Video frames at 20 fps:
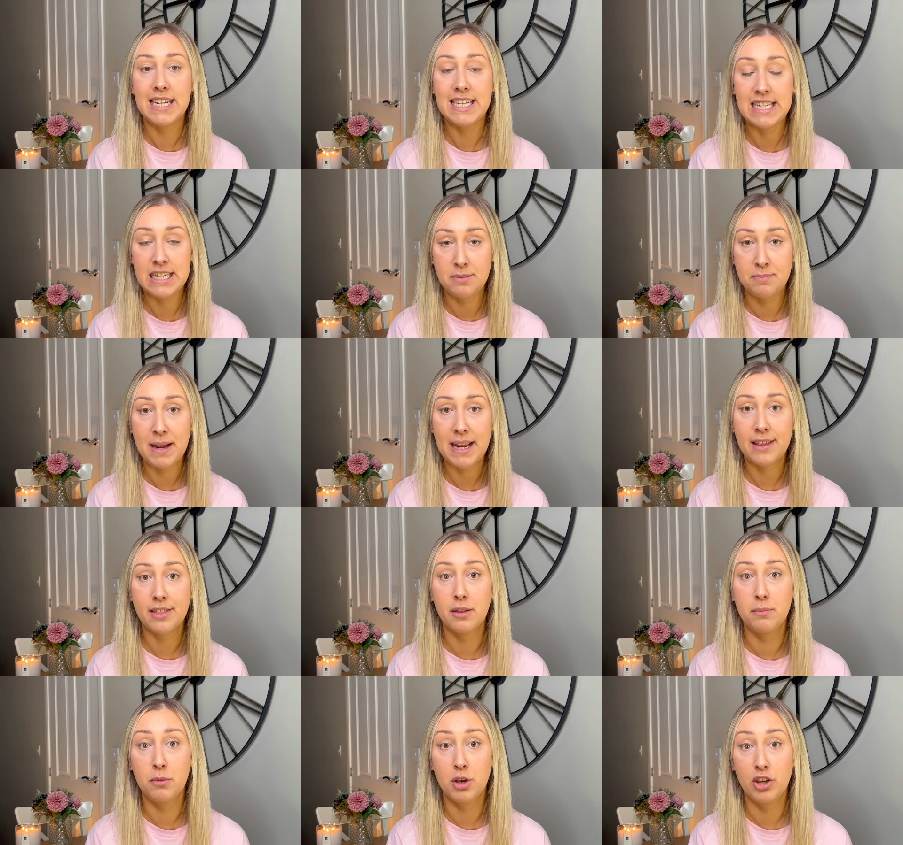did
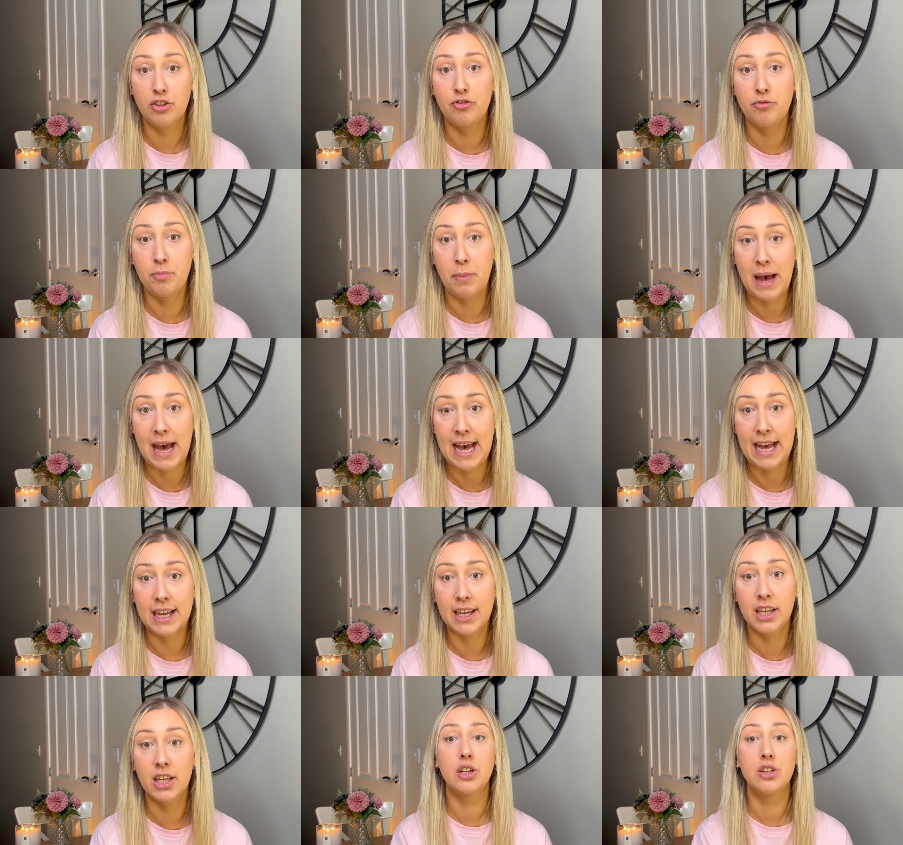make the move
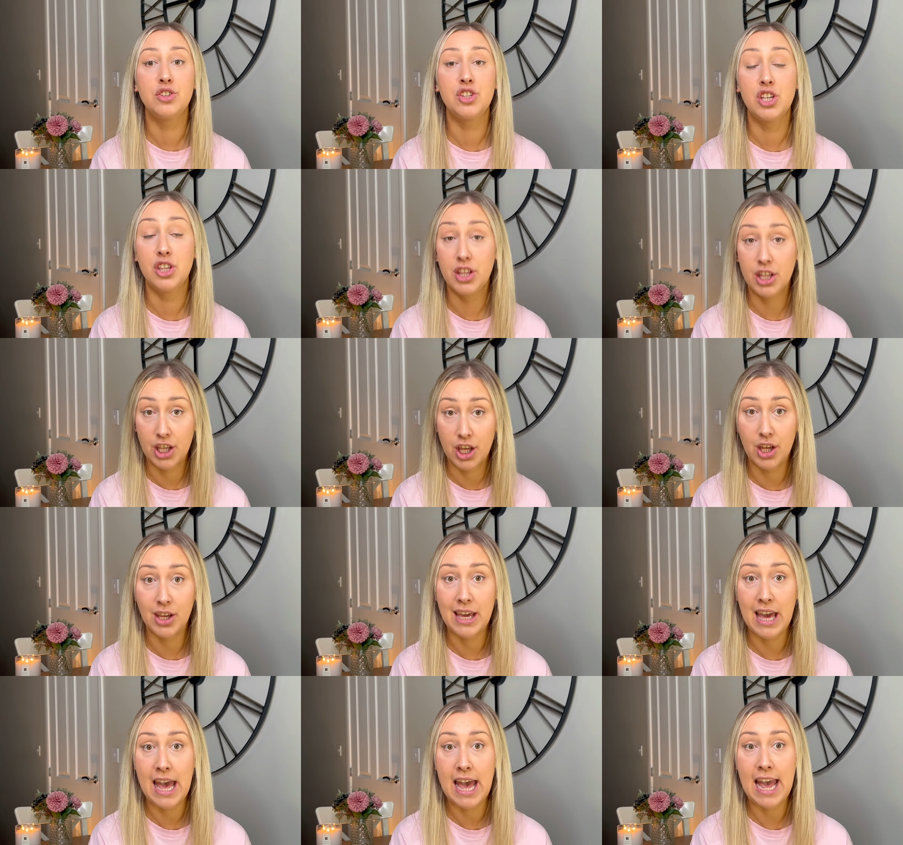back to the
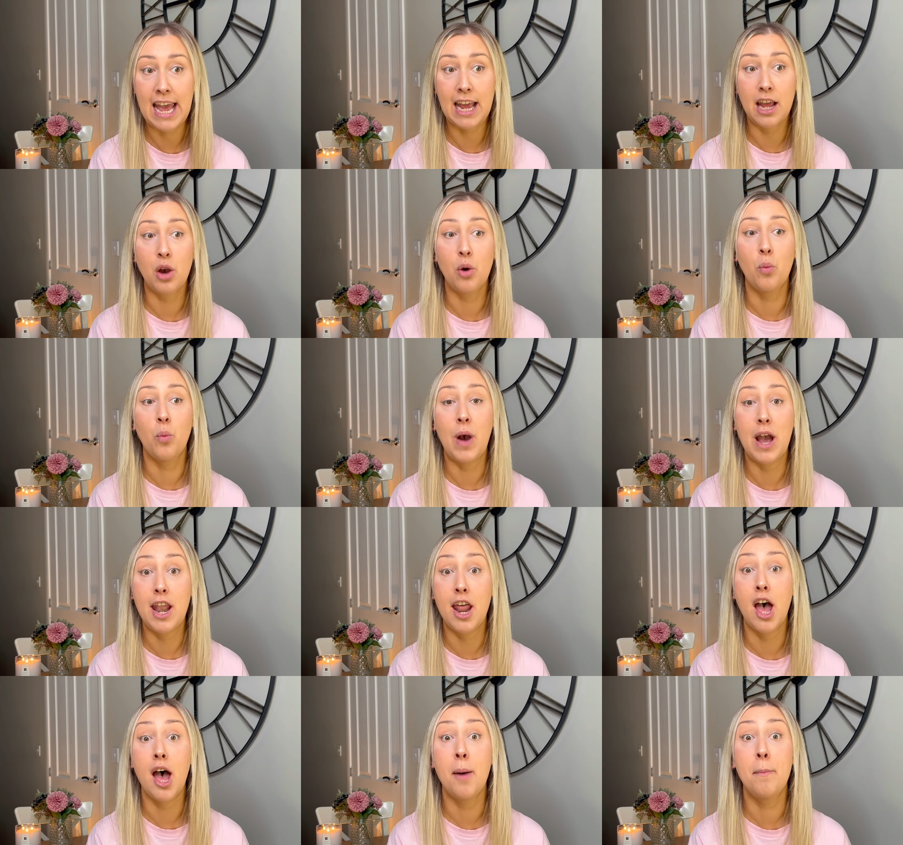UK when
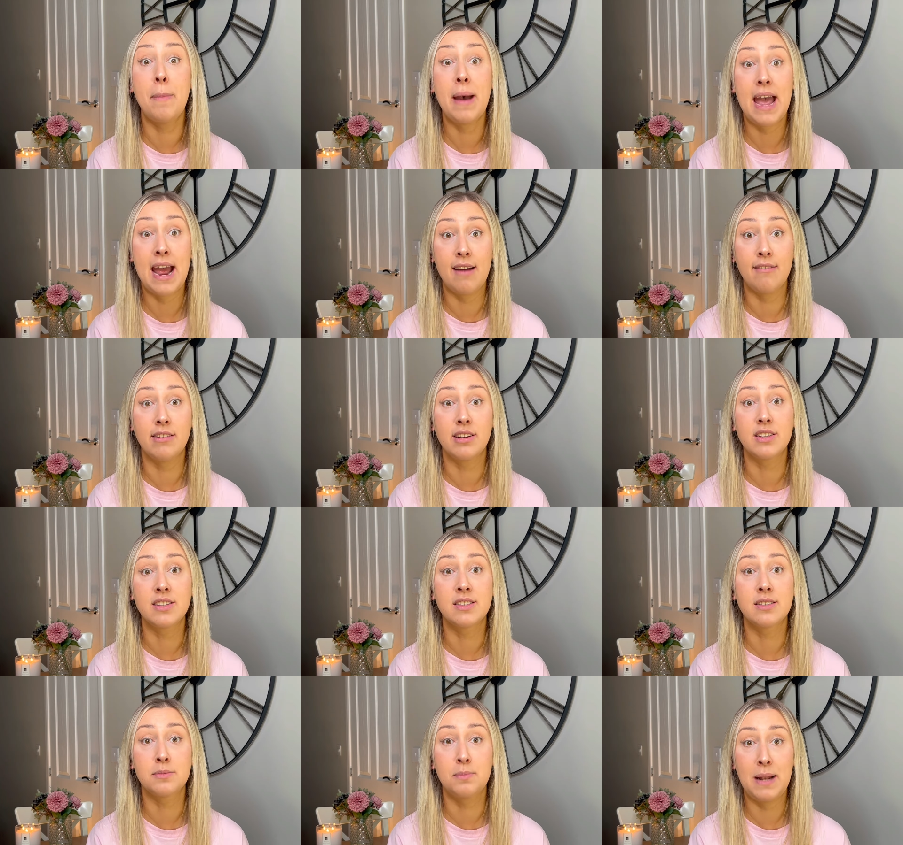her parents
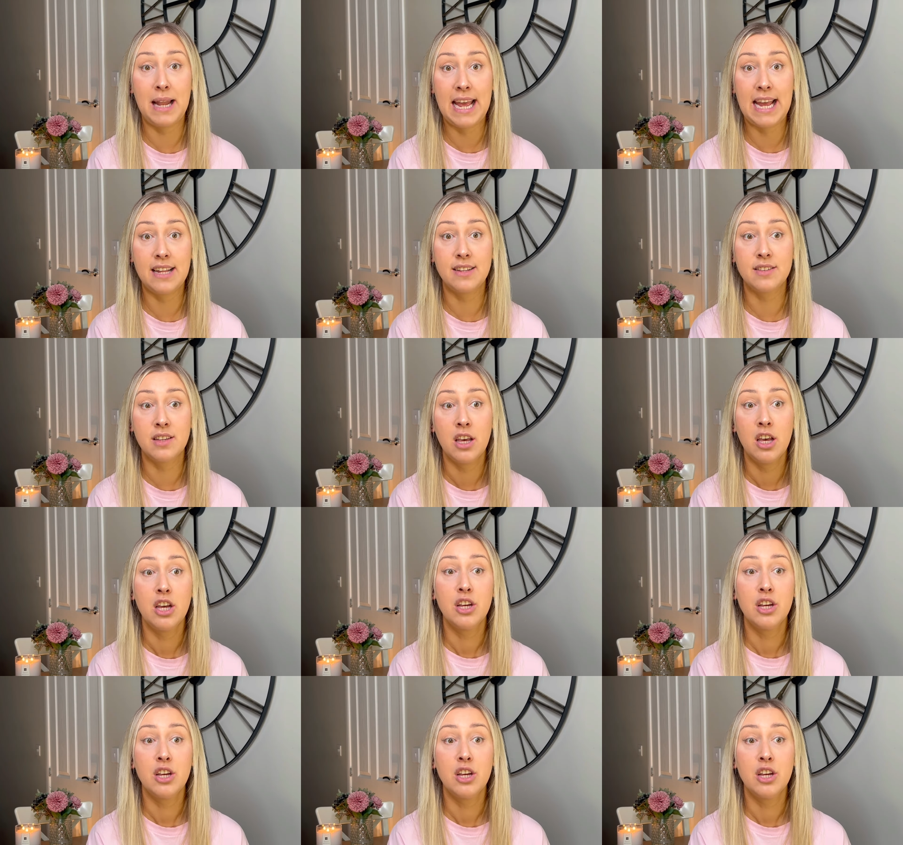split.